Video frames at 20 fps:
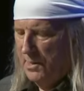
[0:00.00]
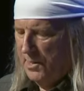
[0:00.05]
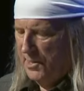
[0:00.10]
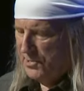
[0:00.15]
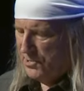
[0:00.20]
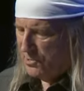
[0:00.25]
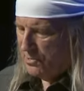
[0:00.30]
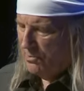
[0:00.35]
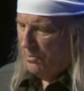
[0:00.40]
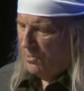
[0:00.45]

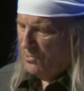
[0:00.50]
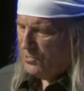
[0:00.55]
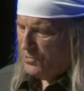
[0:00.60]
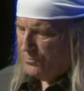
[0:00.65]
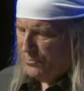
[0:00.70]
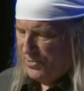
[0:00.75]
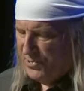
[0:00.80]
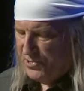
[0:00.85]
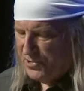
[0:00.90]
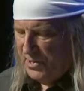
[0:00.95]
His
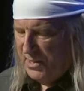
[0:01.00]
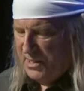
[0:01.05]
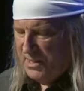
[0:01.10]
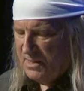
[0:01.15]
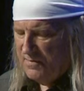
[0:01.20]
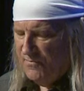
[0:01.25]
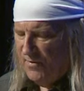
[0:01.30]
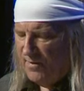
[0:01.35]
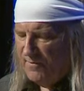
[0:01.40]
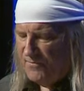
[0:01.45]
gross
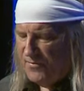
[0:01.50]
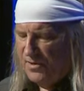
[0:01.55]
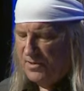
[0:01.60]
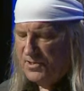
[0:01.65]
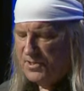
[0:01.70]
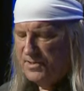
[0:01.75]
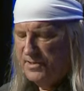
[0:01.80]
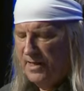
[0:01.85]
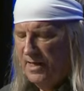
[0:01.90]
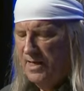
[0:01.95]
receipts for the
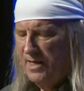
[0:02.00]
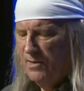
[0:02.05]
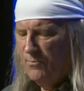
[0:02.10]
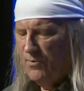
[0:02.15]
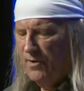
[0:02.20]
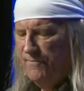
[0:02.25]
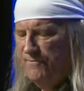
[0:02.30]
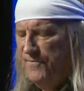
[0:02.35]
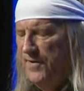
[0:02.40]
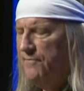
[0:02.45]
first day
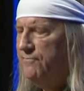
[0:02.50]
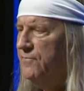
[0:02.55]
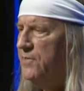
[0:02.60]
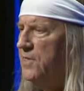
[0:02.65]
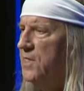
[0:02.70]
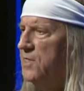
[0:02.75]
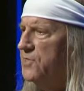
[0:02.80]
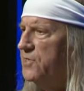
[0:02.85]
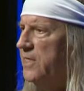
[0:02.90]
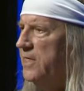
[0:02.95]
were
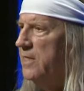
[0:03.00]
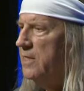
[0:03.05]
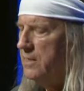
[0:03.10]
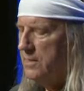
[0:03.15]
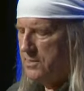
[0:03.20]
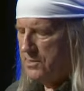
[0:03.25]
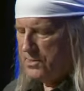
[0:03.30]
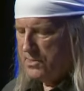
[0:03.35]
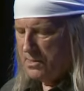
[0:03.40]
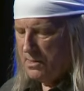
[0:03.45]
50
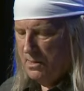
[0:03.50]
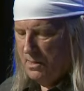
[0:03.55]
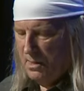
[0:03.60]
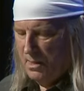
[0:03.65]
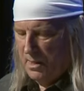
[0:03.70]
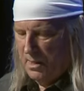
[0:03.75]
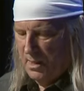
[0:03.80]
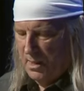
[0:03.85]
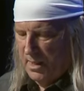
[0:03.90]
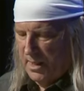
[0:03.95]
cents.
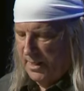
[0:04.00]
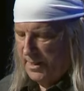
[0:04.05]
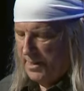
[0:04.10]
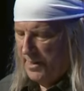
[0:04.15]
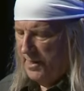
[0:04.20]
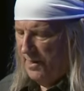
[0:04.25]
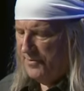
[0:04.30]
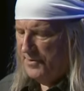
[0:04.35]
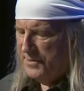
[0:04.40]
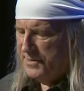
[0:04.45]
In
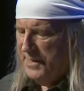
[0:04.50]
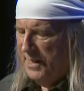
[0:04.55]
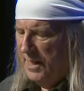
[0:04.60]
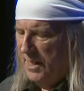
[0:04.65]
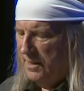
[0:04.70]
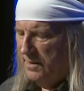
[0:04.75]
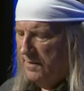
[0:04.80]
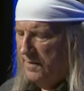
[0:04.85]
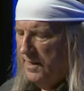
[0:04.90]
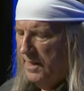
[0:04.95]
another
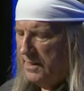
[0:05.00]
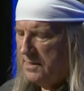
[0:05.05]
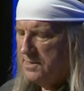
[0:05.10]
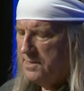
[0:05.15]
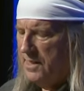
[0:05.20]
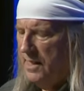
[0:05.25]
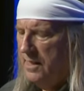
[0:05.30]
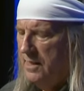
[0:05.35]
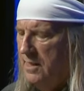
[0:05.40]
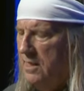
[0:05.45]
town on the next
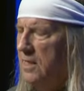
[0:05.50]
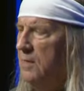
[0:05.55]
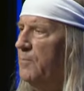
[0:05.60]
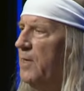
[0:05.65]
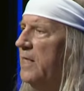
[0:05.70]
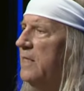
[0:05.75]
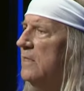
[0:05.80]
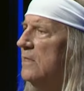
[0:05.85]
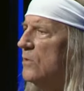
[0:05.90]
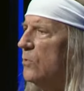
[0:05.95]
day, he
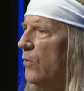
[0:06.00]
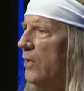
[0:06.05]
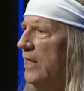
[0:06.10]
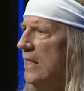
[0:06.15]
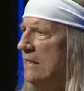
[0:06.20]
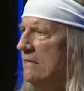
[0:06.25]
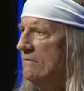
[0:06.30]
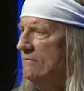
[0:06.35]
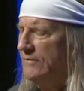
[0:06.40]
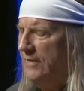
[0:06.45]
made
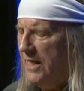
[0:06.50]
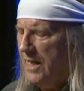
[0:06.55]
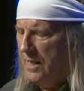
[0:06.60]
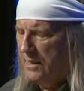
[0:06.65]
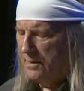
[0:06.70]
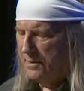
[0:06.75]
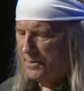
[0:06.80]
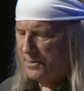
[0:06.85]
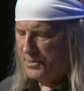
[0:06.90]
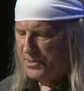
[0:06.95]

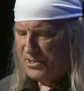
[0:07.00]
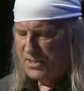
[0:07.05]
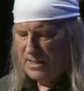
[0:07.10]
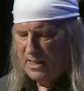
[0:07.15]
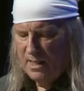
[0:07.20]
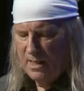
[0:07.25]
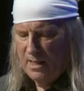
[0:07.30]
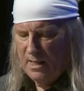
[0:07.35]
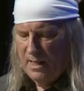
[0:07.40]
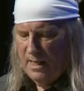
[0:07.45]
$12,
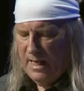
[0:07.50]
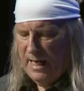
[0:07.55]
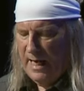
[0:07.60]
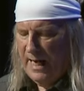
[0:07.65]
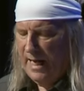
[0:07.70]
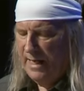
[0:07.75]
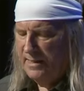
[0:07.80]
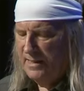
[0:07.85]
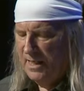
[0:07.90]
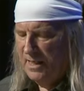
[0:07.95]

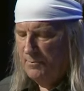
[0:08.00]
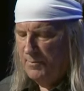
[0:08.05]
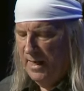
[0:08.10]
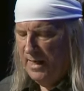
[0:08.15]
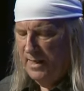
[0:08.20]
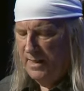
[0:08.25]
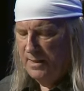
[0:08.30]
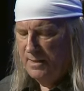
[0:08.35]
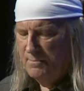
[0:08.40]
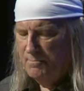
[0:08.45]
and he
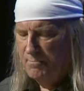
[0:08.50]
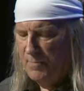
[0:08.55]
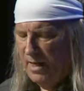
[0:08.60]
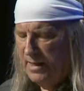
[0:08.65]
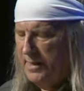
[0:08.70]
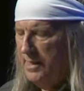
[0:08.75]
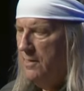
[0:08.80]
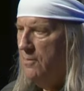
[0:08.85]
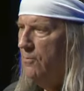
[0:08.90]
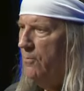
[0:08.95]
made
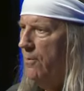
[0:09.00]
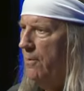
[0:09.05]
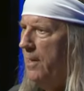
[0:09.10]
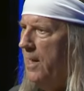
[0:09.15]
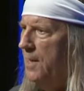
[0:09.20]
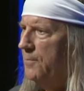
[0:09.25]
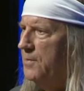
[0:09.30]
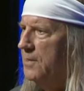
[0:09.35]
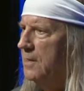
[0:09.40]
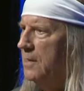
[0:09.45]
money
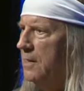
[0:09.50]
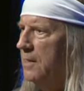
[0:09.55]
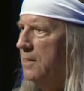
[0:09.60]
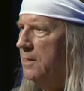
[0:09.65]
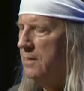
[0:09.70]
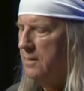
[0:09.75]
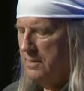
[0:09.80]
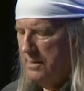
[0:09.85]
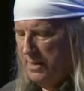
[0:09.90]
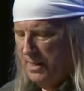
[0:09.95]

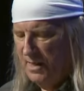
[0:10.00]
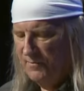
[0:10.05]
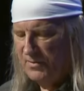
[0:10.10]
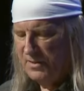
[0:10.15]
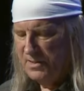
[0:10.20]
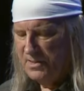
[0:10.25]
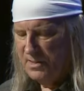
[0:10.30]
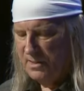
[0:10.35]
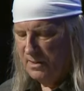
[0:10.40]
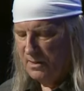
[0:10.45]
rapidly
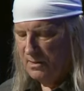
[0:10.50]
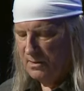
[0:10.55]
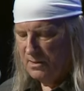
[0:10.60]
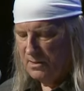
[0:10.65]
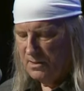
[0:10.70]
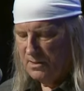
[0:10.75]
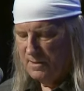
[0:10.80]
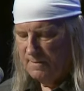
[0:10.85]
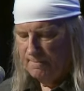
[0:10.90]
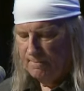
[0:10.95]
ever
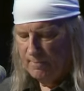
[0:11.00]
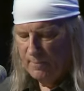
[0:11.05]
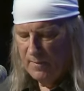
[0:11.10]
since.